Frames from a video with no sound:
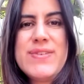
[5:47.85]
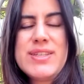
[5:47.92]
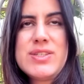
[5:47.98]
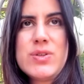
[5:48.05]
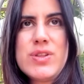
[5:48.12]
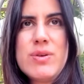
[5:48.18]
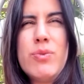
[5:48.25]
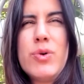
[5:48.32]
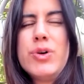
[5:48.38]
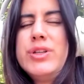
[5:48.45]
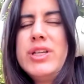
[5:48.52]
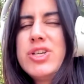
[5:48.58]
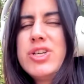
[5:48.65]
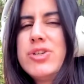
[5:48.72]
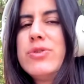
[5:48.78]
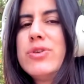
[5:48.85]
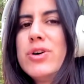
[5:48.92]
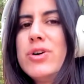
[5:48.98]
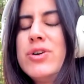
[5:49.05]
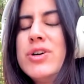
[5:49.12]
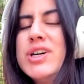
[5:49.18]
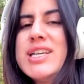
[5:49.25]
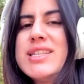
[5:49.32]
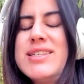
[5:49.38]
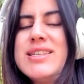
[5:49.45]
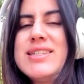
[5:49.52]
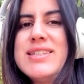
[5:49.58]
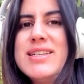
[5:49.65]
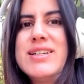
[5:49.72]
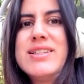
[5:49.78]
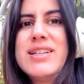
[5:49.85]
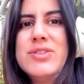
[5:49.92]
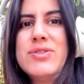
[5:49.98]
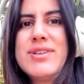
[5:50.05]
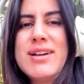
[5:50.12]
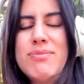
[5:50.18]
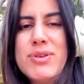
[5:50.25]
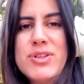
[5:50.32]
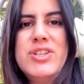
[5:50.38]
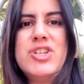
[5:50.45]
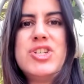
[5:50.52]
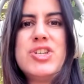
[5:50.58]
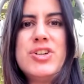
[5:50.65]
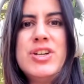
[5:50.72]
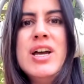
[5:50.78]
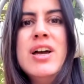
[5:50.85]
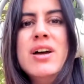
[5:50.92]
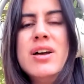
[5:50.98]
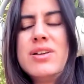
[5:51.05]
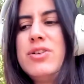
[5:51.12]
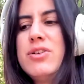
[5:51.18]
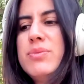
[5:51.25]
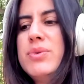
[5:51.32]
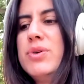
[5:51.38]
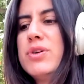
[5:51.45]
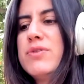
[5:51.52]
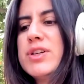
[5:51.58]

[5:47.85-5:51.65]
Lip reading: So the more niche you go, it's easier that you can position your book.